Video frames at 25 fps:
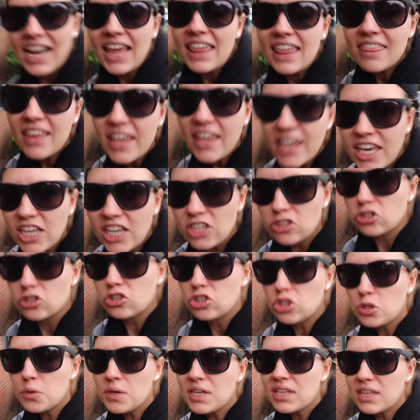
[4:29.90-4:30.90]
and I think he's
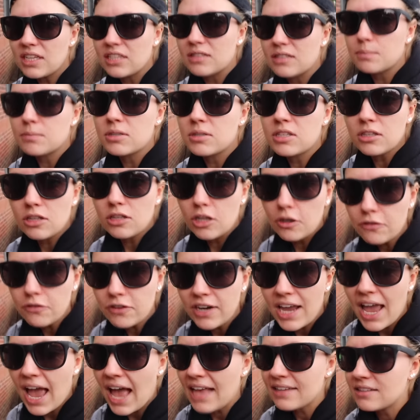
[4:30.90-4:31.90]
doing this
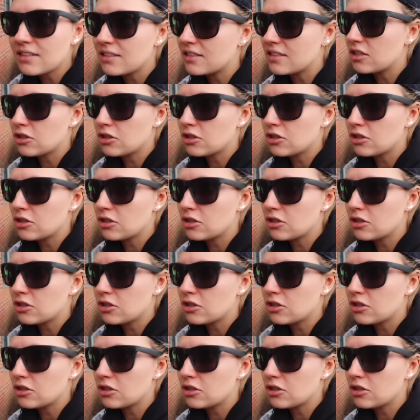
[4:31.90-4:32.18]
delivery as a